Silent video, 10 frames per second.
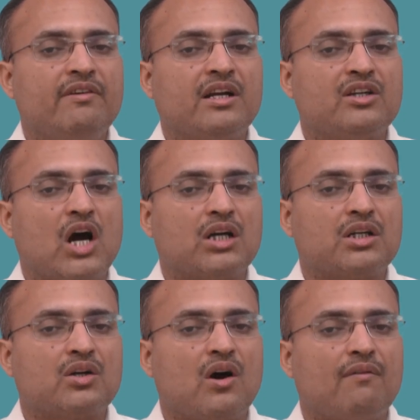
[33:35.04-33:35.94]

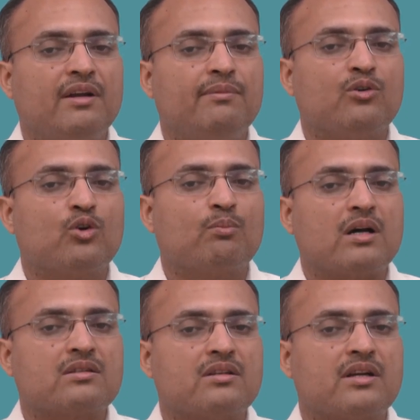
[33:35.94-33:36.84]
daughter of living
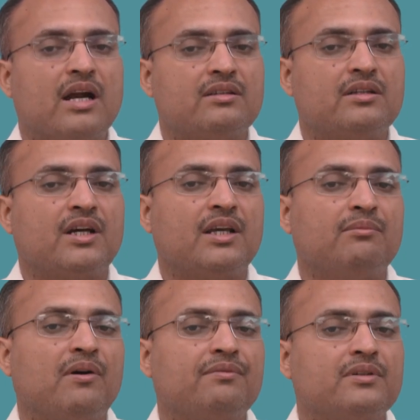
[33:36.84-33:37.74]
copasner at the
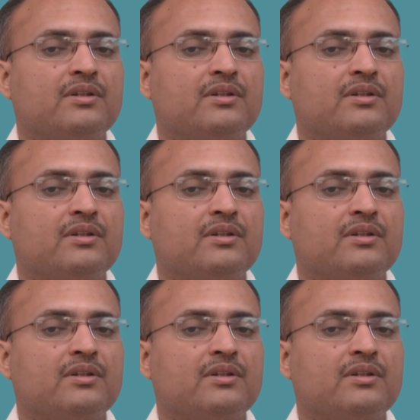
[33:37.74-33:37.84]
time of